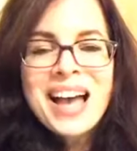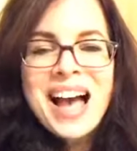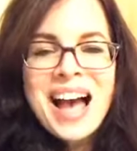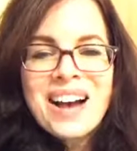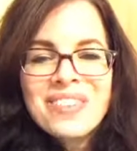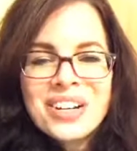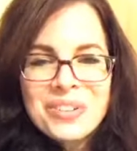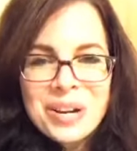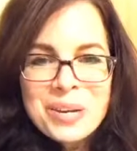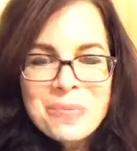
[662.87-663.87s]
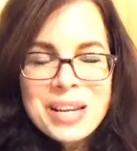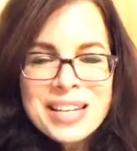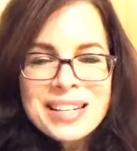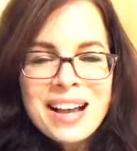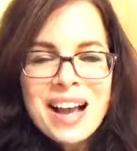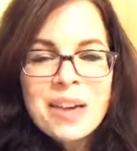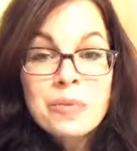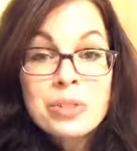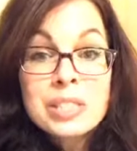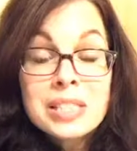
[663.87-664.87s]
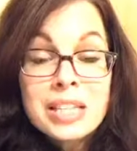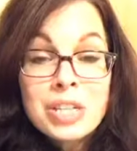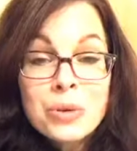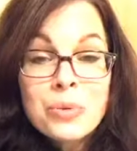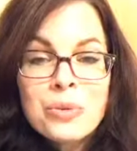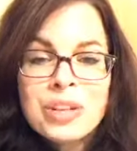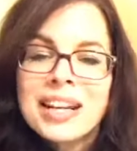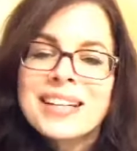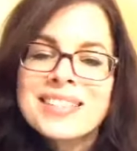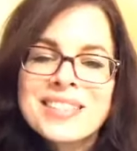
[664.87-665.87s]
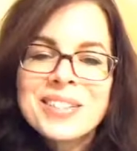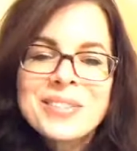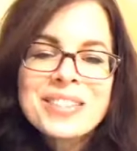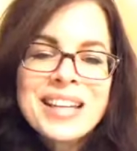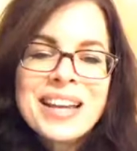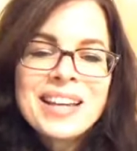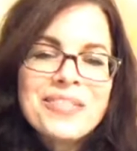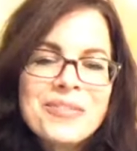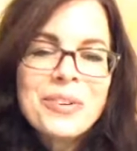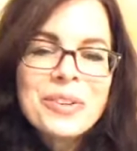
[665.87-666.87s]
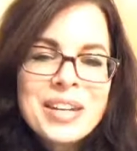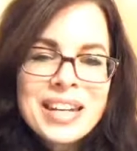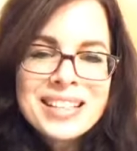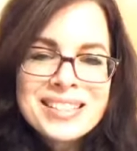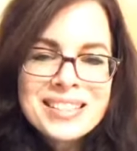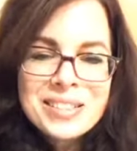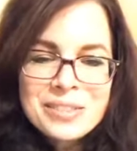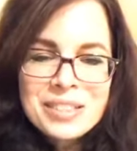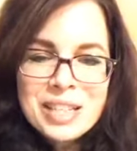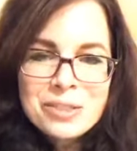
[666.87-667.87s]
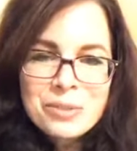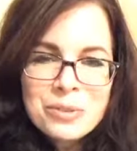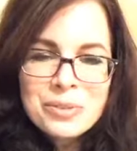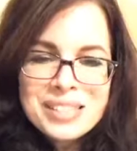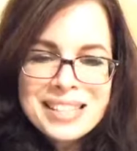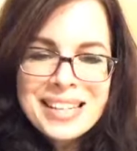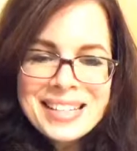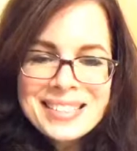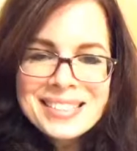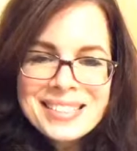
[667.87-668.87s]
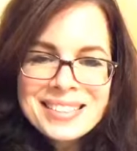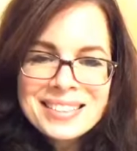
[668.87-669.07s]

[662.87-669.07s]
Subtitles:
Have a great week. I will see you next Tuesday for the next Tuesday Truths. Thanks.